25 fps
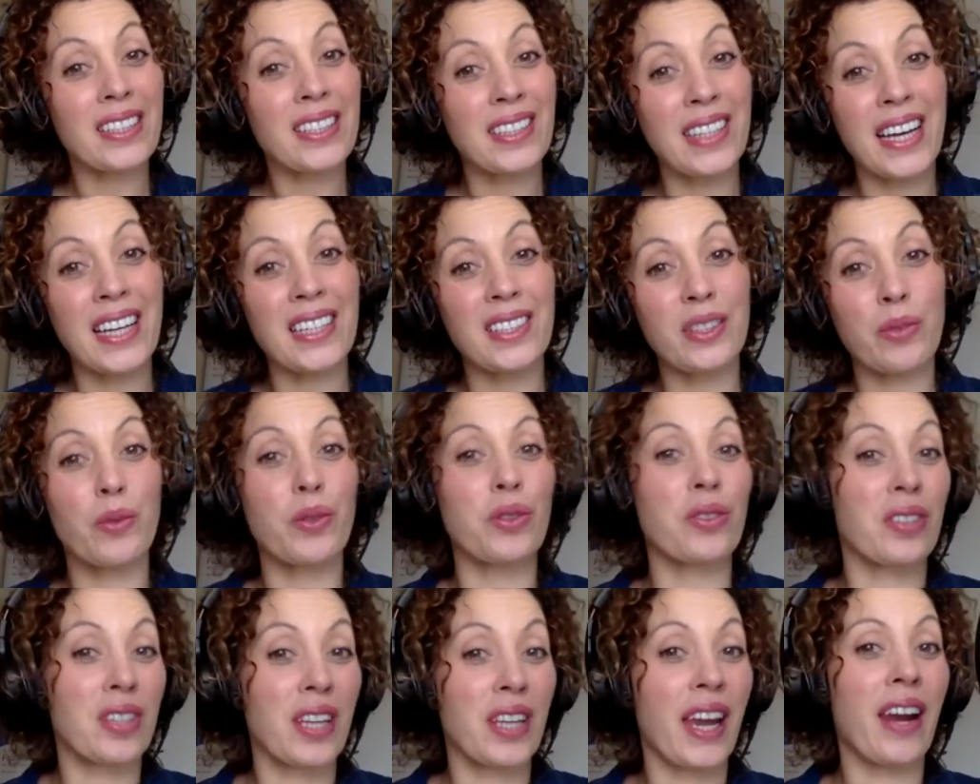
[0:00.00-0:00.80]
that's
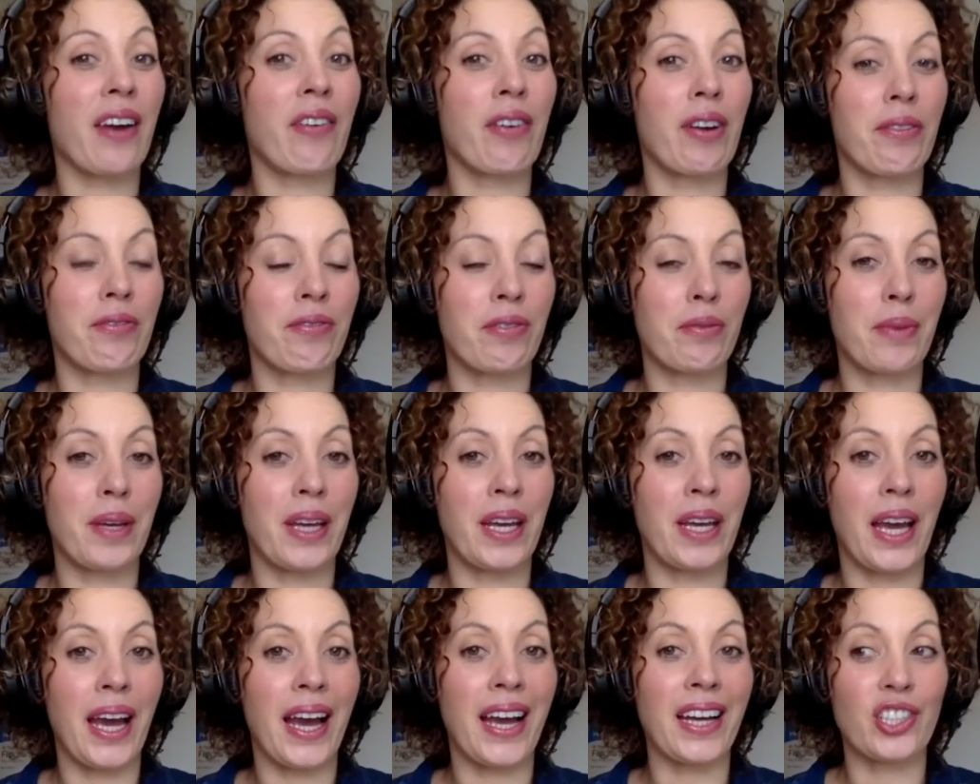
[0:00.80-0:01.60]
what's scarier for
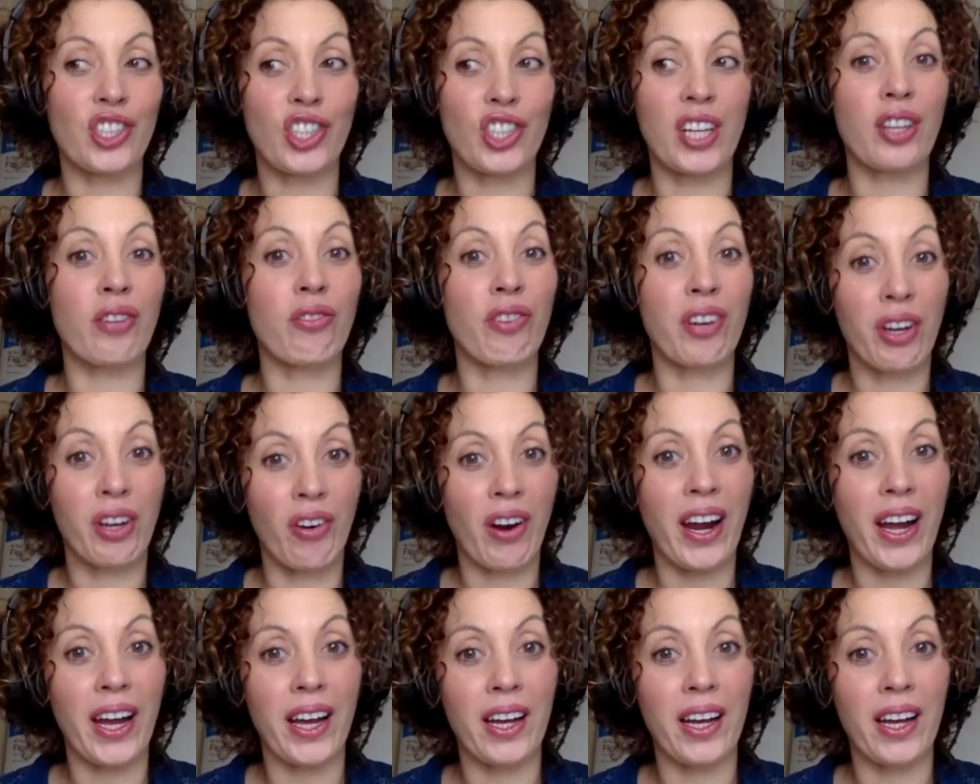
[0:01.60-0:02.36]
me, actually, the regret